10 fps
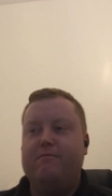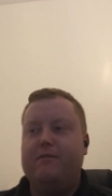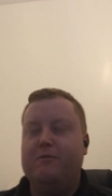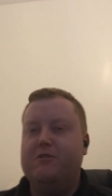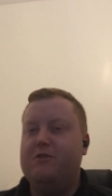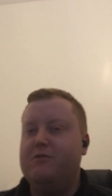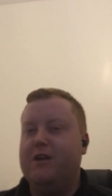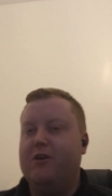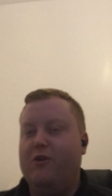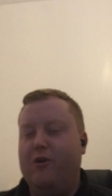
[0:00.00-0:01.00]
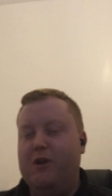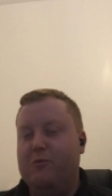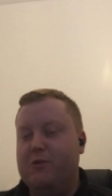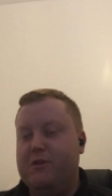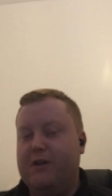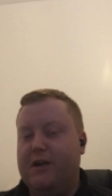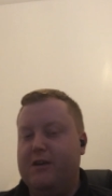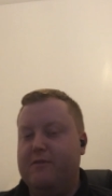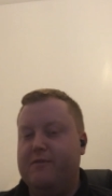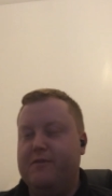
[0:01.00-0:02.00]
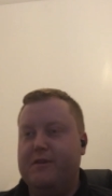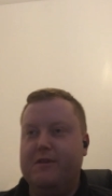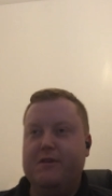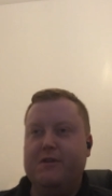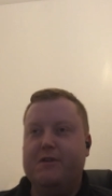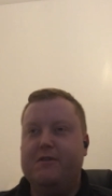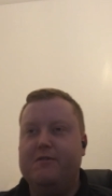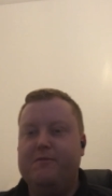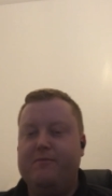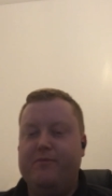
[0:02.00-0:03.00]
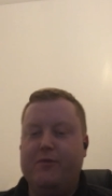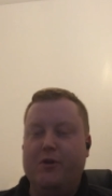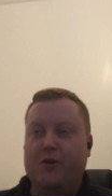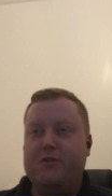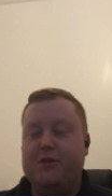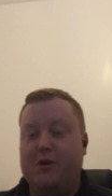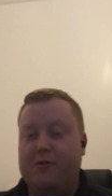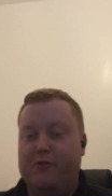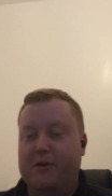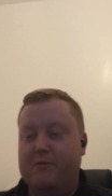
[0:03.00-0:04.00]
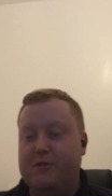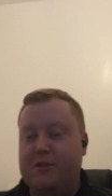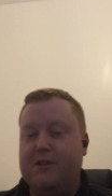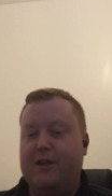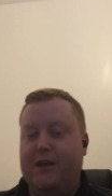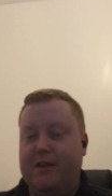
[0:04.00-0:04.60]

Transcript: There was no kind of Hollywood kind of glossing over it. It was just like,